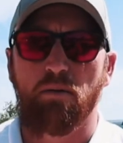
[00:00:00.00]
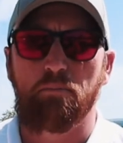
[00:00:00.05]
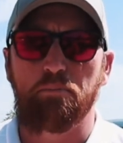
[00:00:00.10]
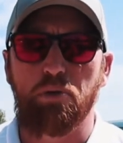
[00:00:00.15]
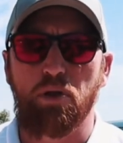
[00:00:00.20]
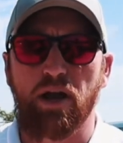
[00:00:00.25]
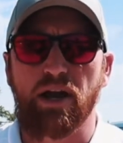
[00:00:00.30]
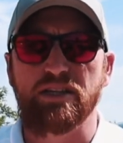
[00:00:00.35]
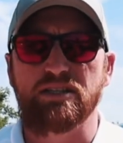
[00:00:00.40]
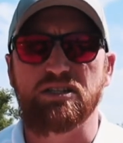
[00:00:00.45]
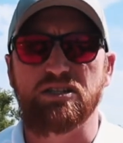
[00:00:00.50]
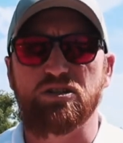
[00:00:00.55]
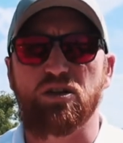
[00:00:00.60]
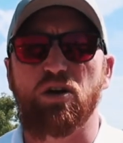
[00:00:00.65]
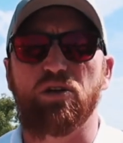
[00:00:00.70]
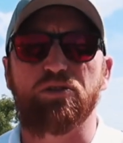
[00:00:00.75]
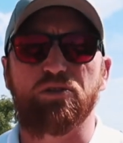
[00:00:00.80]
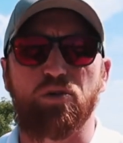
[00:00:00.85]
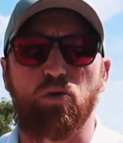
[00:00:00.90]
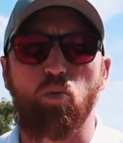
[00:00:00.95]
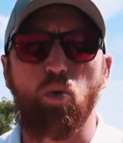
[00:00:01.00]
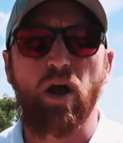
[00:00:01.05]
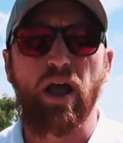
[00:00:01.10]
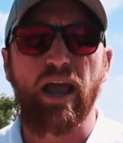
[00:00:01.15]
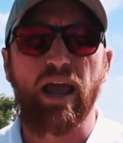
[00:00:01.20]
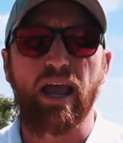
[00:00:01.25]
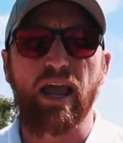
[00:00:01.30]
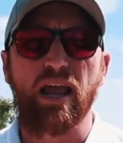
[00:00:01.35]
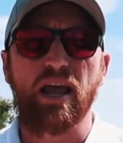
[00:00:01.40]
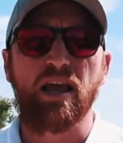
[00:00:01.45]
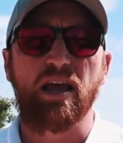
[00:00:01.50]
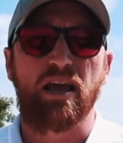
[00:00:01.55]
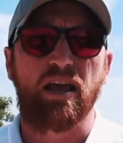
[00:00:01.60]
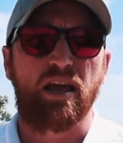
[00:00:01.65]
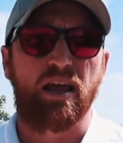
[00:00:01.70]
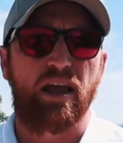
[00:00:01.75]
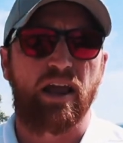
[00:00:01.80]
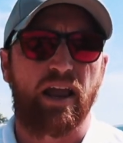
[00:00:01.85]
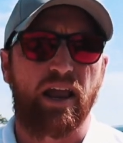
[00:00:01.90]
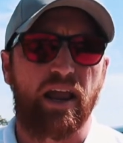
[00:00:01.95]
Appliances on their way.
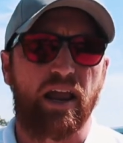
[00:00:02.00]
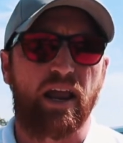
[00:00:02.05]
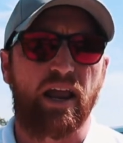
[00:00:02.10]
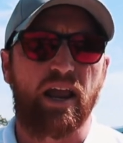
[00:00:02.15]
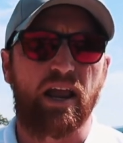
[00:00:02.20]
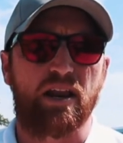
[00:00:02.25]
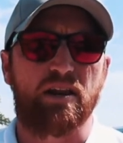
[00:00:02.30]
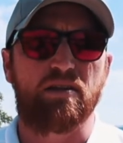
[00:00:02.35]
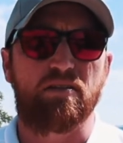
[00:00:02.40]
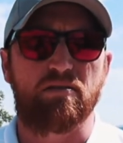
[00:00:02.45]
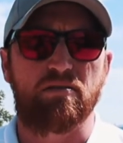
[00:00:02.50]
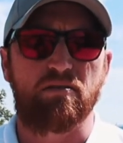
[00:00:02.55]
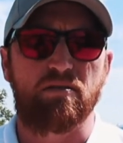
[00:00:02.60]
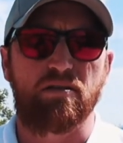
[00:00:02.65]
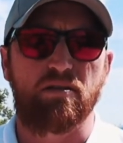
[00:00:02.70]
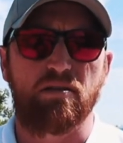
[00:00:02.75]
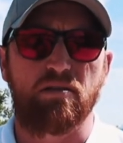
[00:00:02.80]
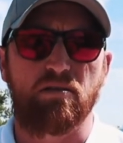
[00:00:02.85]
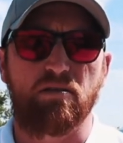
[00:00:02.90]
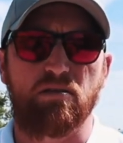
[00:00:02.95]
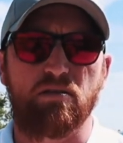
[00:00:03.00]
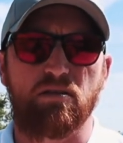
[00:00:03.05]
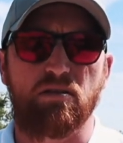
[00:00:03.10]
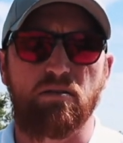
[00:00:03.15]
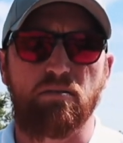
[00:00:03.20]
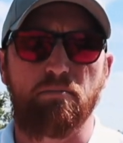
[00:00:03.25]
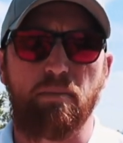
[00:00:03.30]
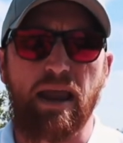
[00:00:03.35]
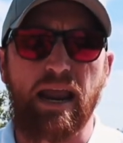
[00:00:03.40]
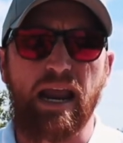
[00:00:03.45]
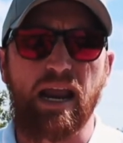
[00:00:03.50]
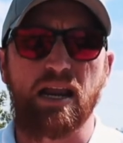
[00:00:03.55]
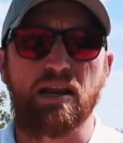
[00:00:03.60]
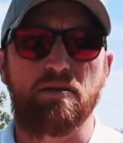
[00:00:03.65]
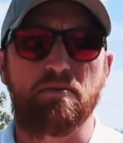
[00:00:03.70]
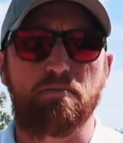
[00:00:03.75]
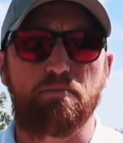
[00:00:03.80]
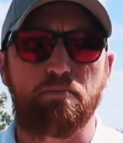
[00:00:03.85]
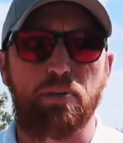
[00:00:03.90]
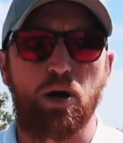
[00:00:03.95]
And the
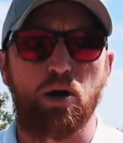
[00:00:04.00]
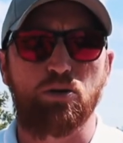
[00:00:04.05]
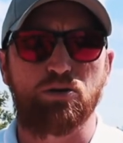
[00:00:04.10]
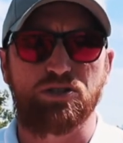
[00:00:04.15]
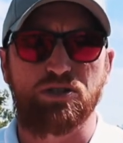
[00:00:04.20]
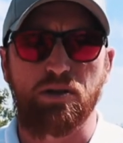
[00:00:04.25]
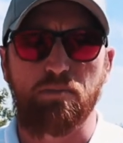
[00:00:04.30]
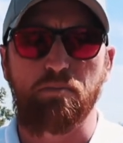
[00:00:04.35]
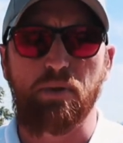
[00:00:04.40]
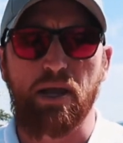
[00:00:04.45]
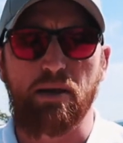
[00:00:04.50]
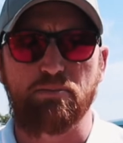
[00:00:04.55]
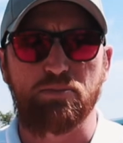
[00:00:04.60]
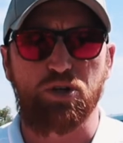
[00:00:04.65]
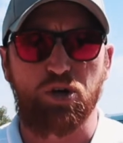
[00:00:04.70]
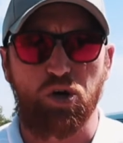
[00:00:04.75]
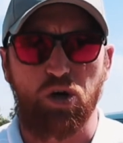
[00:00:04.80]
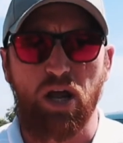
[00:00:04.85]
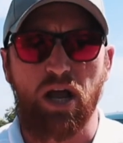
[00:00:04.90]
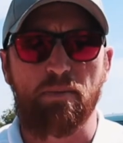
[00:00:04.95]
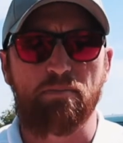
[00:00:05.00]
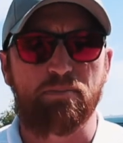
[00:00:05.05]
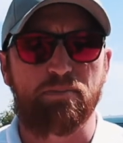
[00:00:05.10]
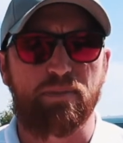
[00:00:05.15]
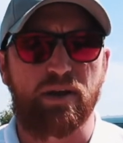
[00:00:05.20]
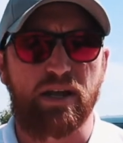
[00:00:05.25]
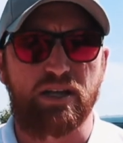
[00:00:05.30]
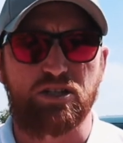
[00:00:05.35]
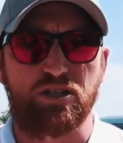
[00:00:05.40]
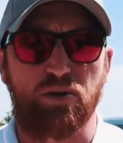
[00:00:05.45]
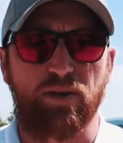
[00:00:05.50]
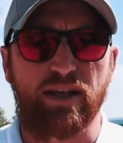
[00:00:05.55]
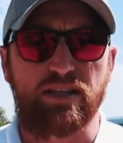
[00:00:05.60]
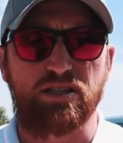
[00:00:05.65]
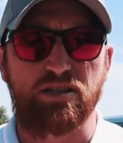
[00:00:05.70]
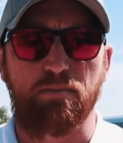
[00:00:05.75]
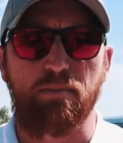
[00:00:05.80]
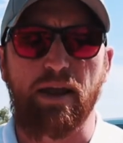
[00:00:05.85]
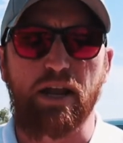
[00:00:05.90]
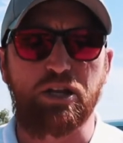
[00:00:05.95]
main post and beams are up. And so that's
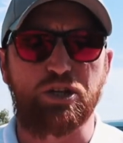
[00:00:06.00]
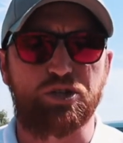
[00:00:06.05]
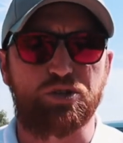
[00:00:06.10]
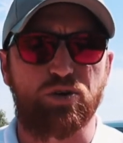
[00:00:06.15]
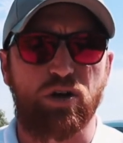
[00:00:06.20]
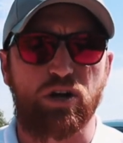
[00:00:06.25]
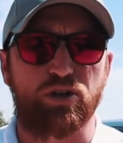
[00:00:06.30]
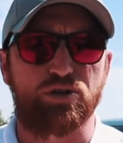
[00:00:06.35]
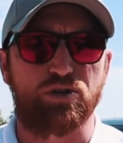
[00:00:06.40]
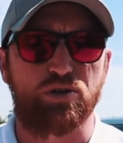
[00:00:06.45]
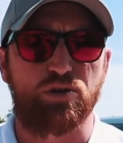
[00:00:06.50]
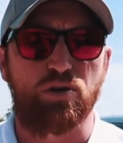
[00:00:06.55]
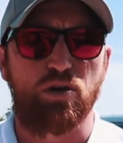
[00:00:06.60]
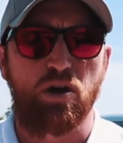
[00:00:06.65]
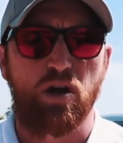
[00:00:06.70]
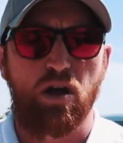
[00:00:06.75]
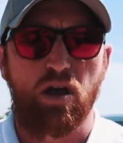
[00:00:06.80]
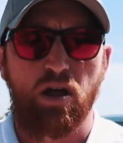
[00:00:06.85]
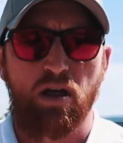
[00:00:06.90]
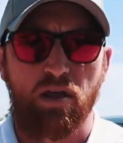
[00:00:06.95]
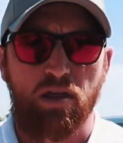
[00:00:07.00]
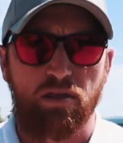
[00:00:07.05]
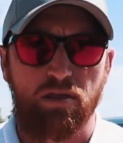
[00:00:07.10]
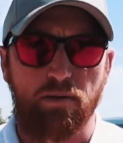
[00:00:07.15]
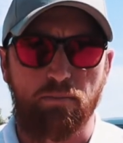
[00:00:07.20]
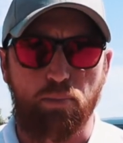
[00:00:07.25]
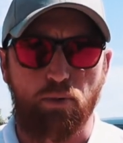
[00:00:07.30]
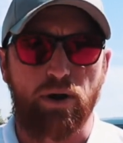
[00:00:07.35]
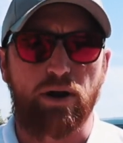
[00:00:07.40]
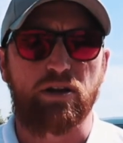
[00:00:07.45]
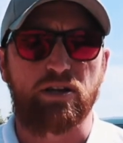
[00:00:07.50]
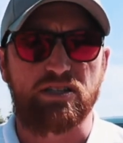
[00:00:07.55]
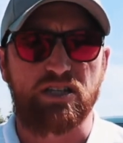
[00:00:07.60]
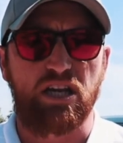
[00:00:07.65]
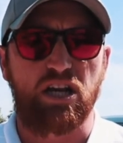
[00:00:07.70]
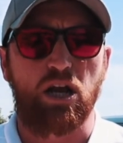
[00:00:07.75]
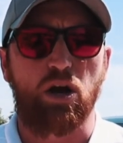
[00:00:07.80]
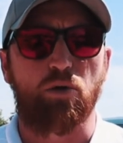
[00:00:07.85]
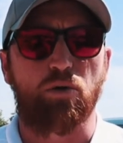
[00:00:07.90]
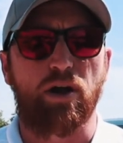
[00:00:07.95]
the main structure. The brick is
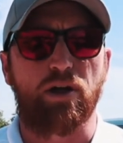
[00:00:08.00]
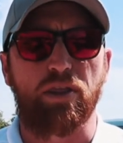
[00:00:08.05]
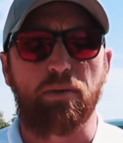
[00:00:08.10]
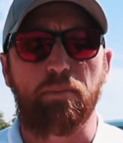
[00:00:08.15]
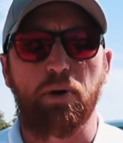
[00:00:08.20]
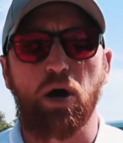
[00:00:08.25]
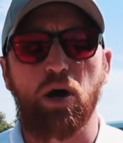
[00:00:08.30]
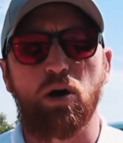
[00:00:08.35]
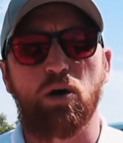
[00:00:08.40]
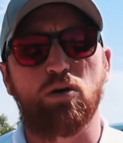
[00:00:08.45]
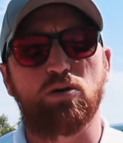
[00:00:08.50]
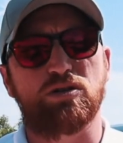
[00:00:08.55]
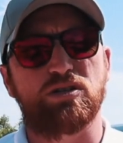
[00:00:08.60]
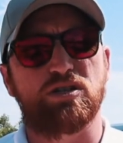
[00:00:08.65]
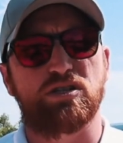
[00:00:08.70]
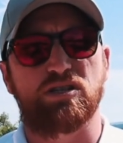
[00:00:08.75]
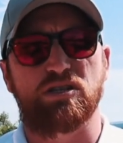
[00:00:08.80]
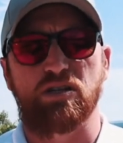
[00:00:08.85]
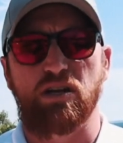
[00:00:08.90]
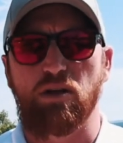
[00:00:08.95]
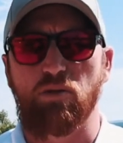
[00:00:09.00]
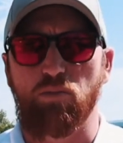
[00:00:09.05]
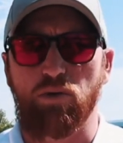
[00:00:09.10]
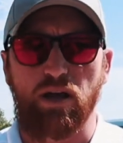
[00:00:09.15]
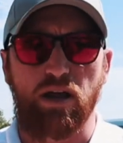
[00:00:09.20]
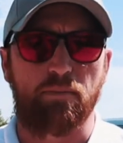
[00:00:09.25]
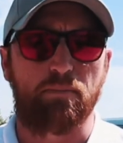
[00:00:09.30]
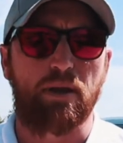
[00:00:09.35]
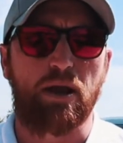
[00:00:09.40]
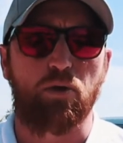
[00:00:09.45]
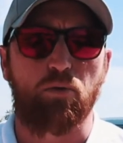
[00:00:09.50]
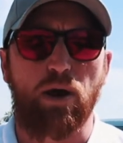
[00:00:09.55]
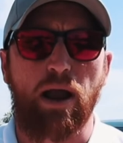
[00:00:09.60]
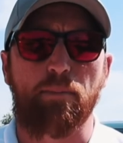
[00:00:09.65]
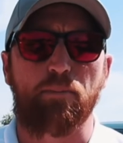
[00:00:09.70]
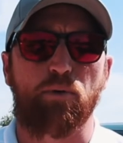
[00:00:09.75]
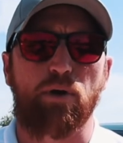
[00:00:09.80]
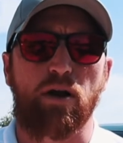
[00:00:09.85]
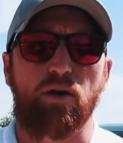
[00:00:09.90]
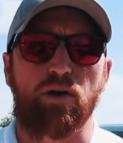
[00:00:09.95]
gonna go around the posts. And we got a big
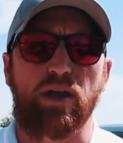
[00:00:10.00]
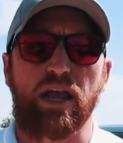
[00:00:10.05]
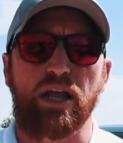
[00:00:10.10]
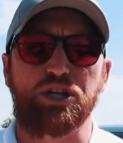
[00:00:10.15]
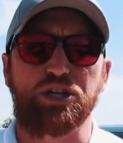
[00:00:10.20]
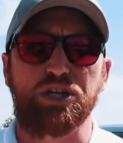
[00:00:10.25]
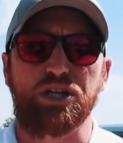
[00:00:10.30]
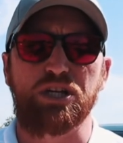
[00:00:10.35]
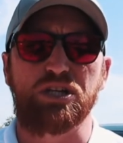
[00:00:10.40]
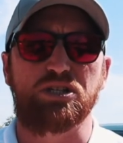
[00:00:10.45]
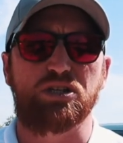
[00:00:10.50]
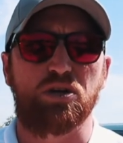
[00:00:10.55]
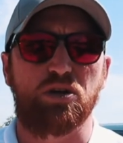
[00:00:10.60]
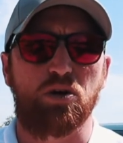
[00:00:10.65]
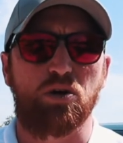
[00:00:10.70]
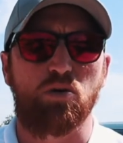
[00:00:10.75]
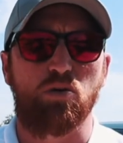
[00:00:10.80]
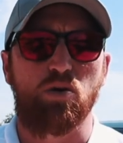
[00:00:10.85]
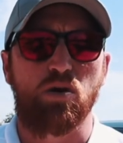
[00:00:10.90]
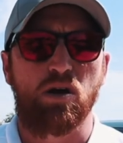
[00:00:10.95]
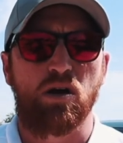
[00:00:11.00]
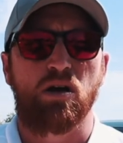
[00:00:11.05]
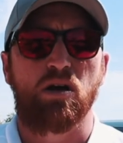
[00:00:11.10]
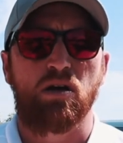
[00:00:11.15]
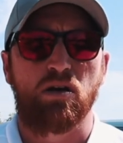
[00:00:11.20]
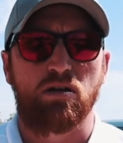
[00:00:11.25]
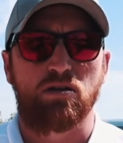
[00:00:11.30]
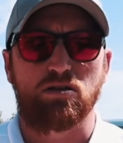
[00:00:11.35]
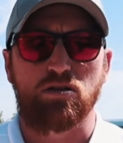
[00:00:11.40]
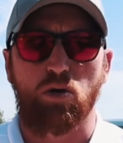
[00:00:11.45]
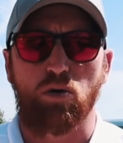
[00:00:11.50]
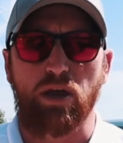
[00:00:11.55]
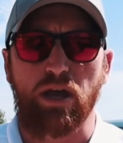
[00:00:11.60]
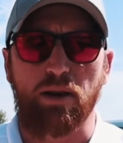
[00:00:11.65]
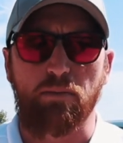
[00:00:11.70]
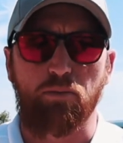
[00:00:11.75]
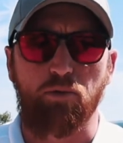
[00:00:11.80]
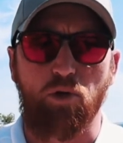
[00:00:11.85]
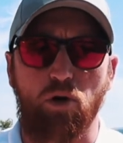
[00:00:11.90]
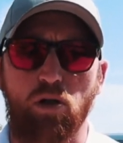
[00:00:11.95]
wraparound kitchen. So let's go get
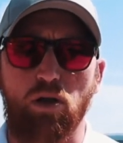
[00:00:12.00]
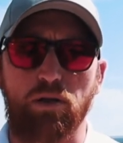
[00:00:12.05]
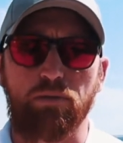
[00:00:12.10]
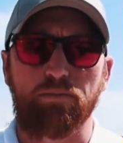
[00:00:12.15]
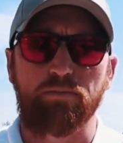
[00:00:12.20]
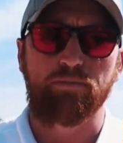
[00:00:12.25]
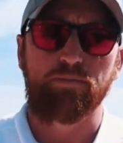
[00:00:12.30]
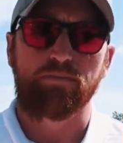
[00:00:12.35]
them rolling.